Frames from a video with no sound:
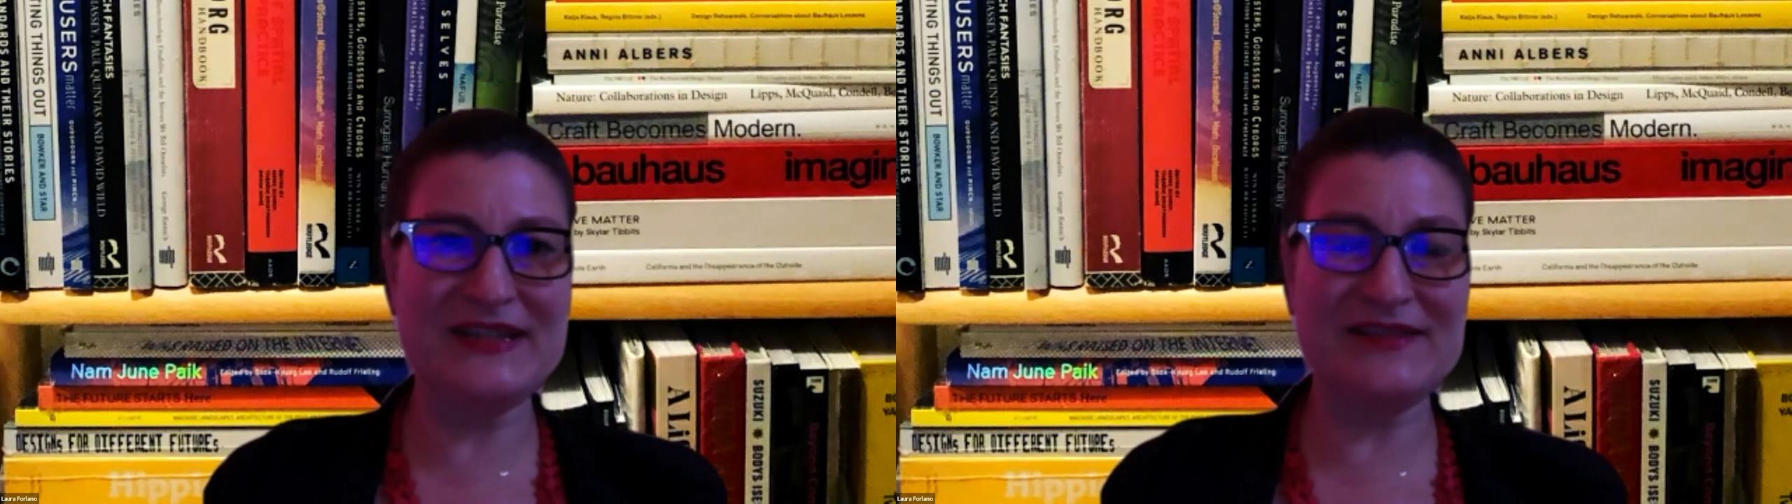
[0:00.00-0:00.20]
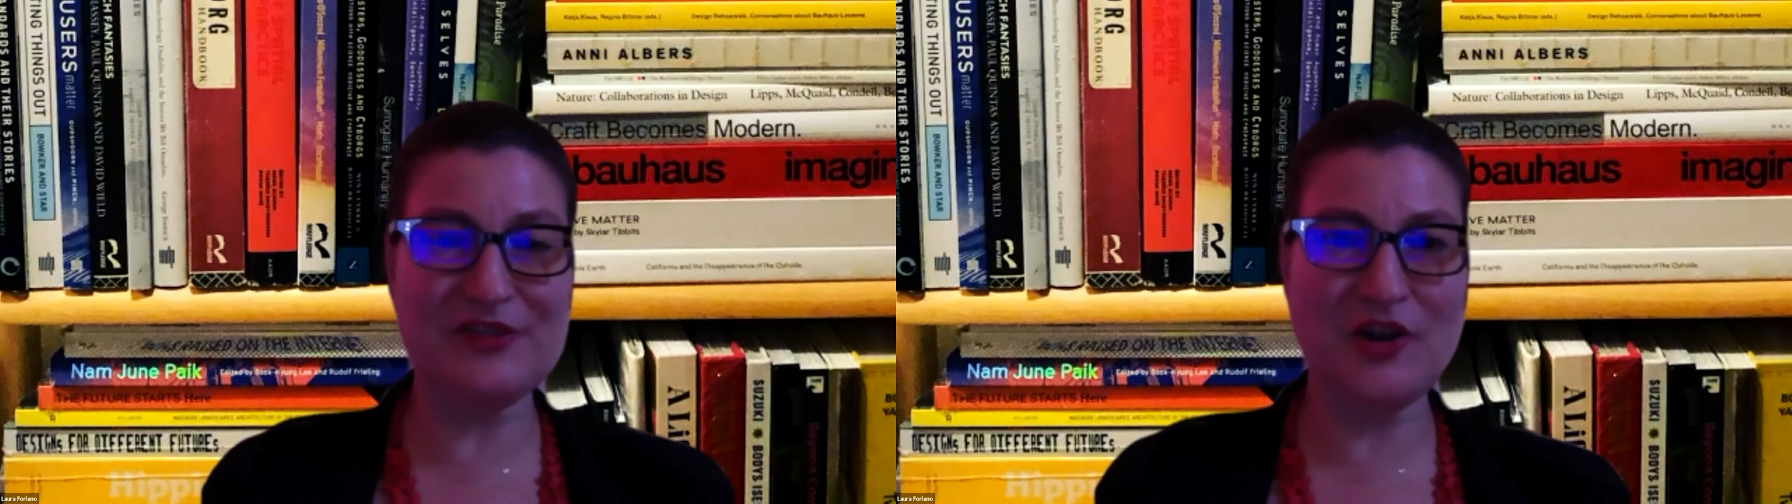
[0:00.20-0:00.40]

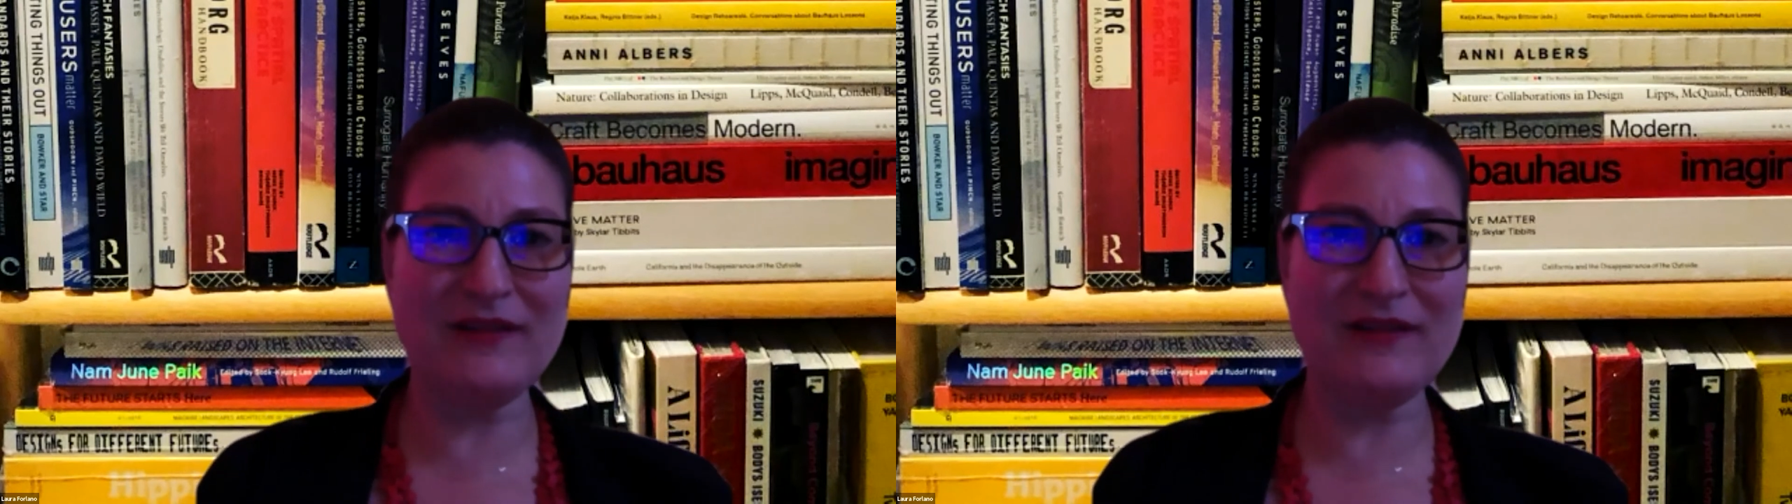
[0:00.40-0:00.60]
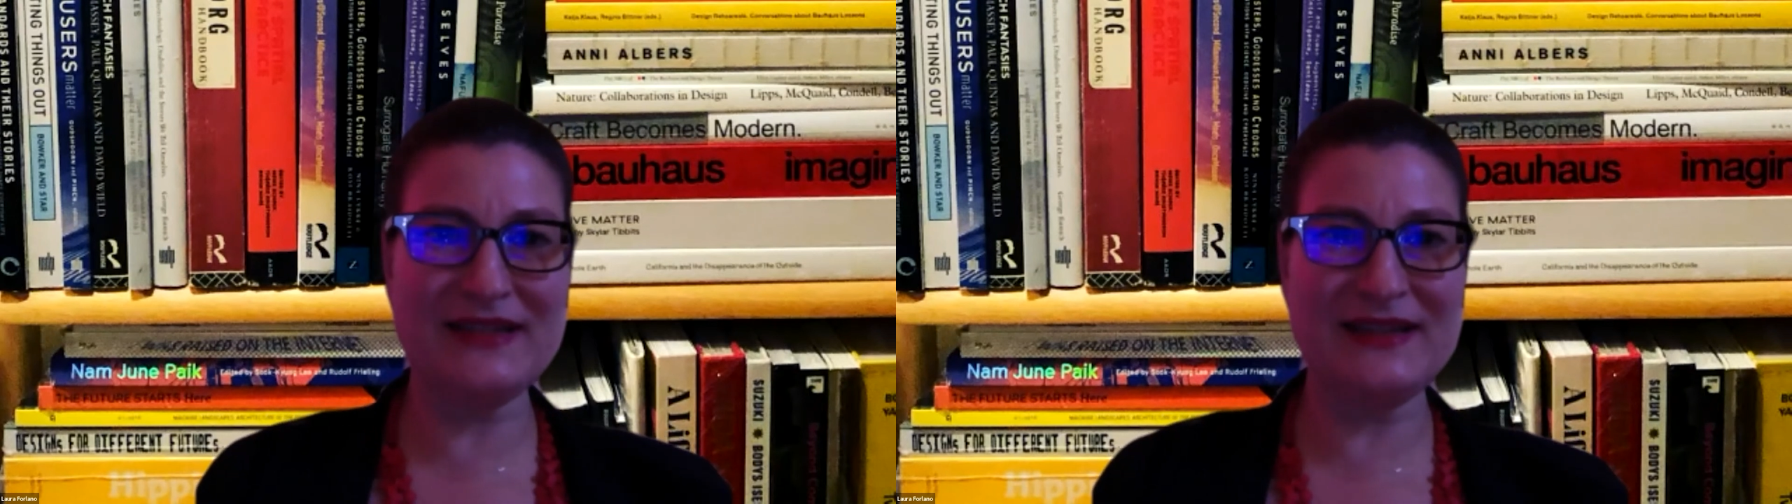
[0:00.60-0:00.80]

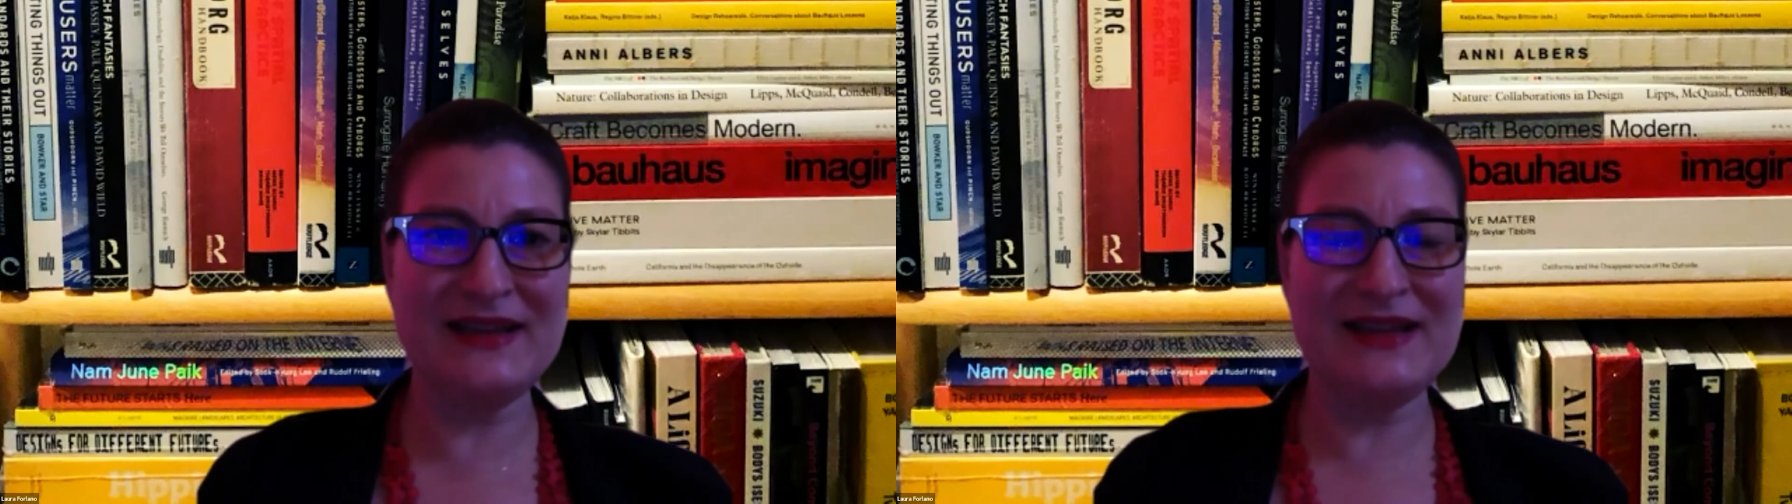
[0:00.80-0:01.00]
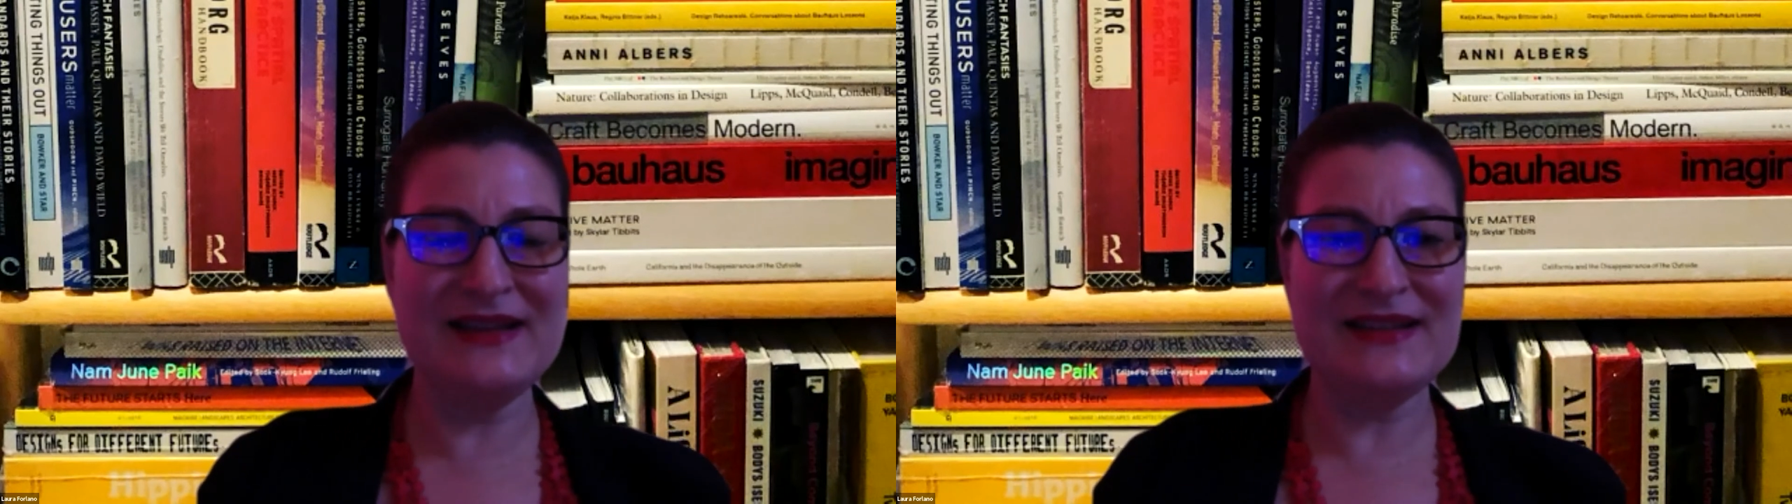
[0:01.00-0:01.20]
strongly
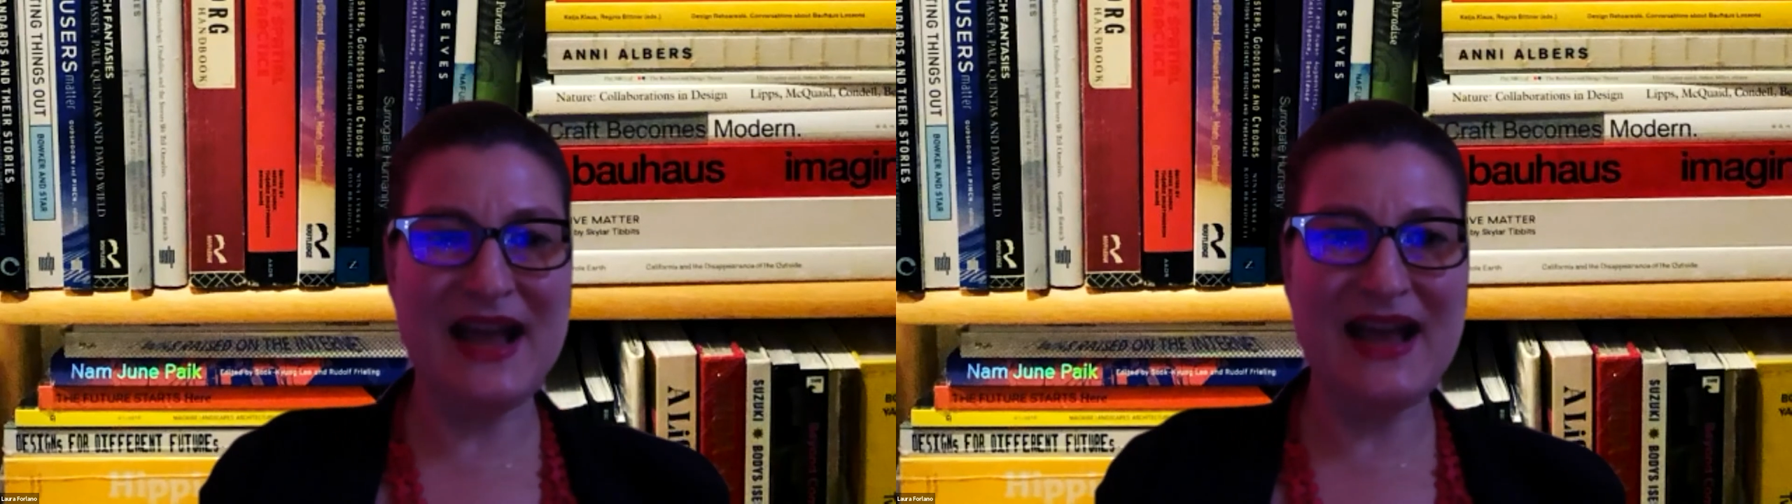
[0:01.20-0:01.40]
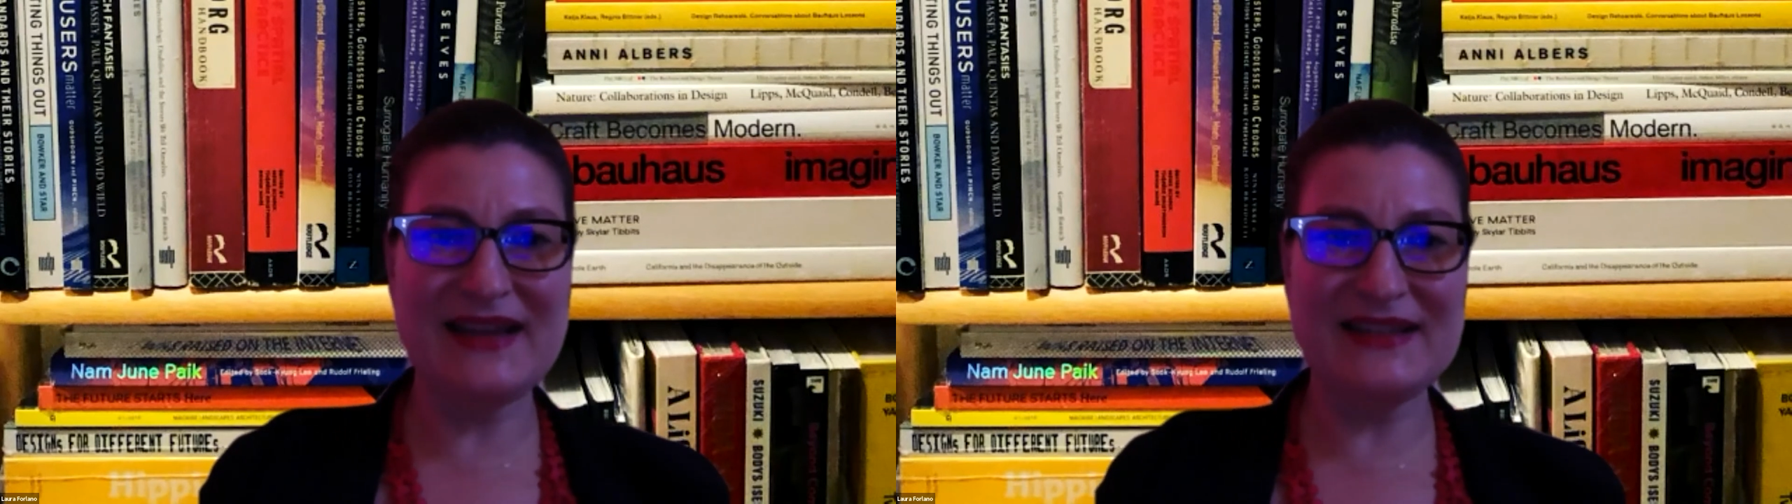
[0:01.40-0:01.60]

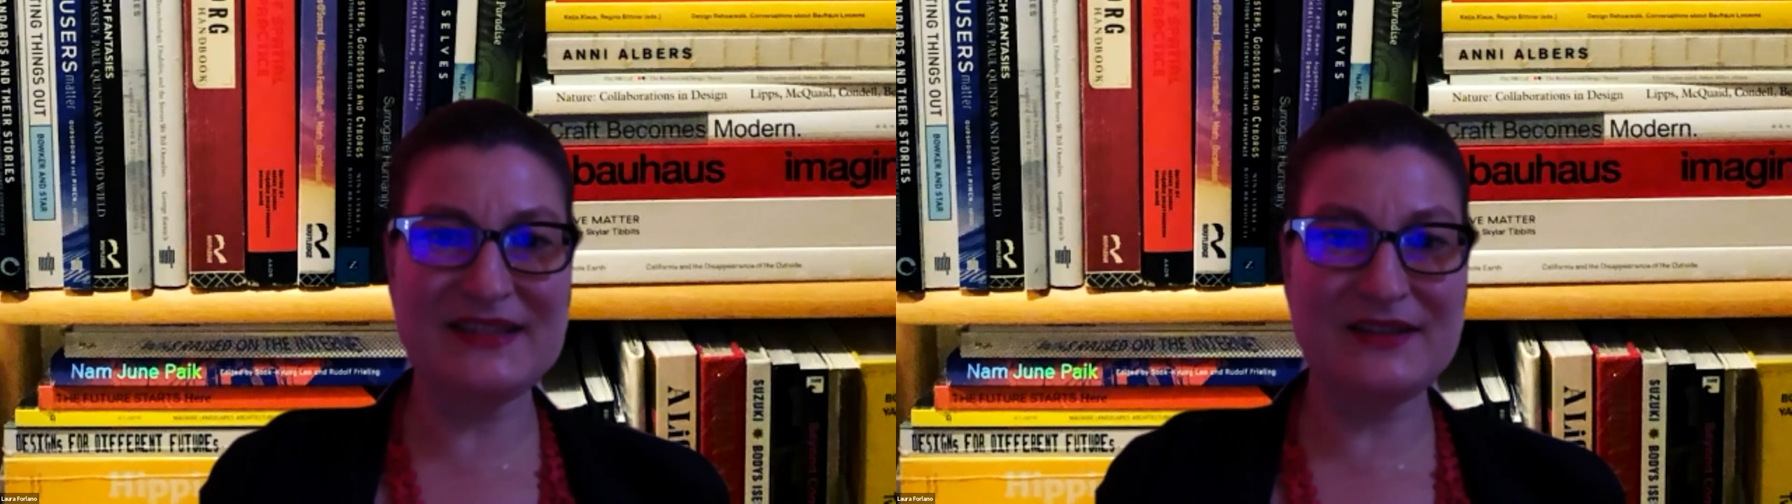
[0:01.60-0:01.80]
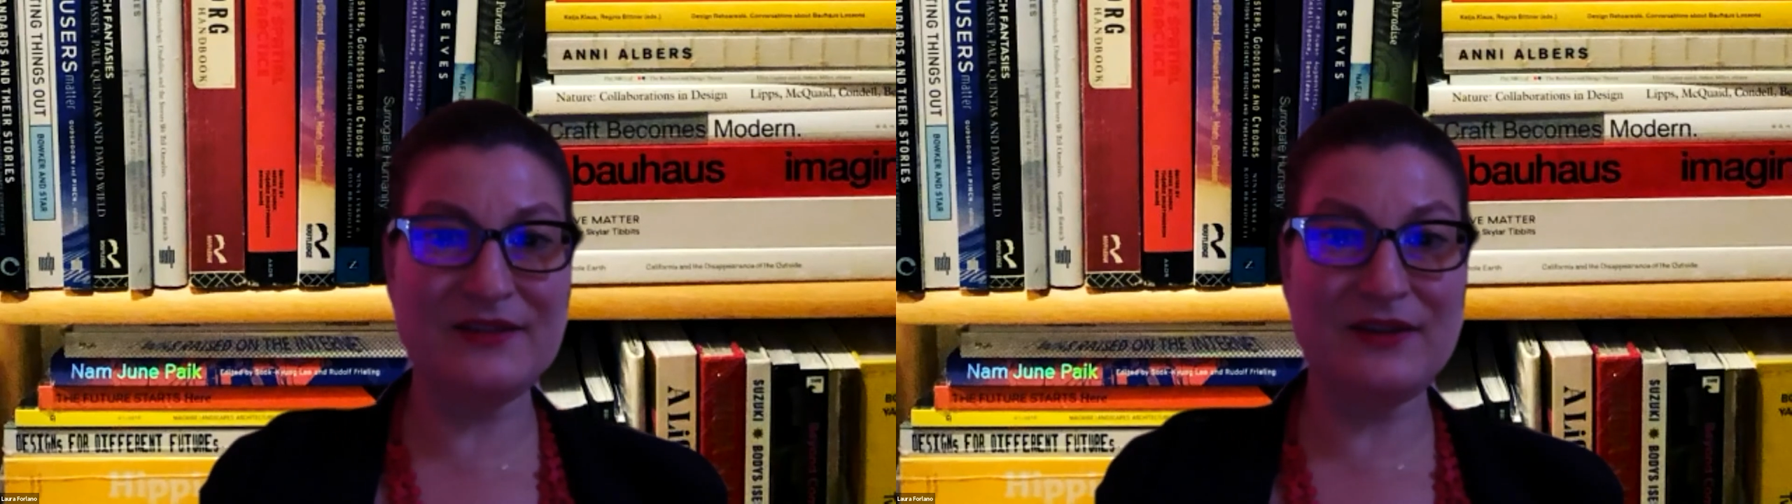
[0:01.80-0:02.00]
tied to